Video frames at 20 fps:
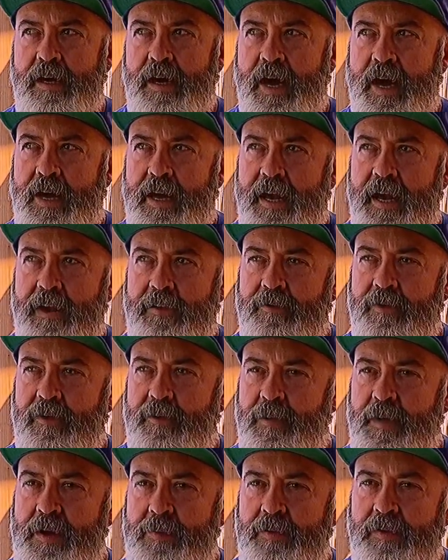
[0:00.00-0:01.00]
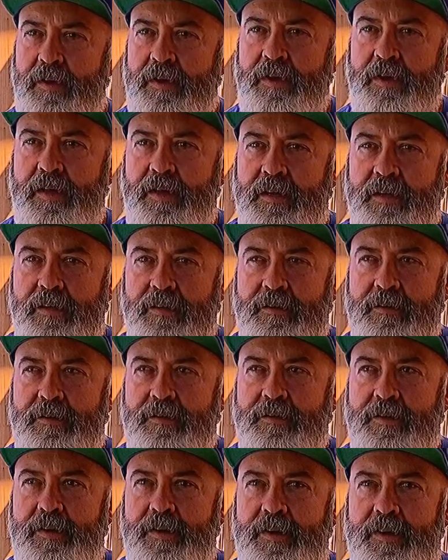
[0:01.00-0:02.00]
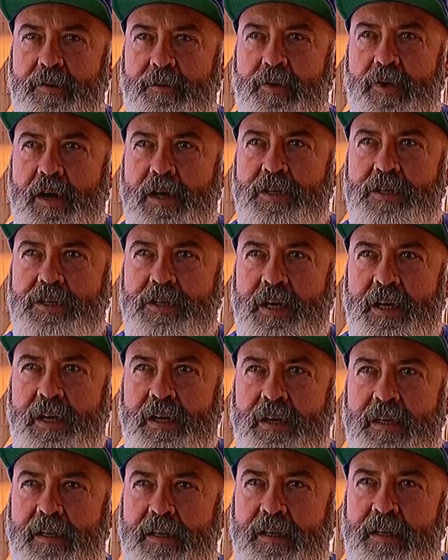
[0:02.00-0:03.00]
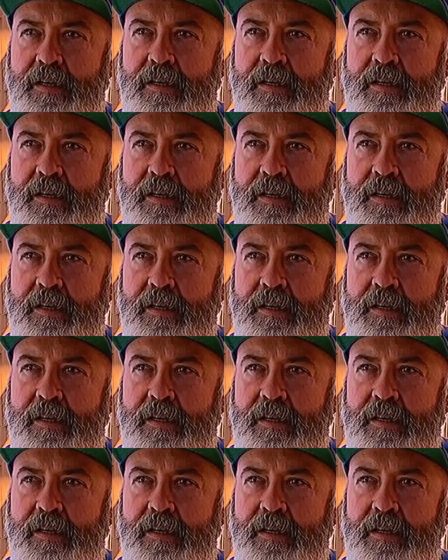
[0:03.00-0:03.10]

hang out with people in the wine shack.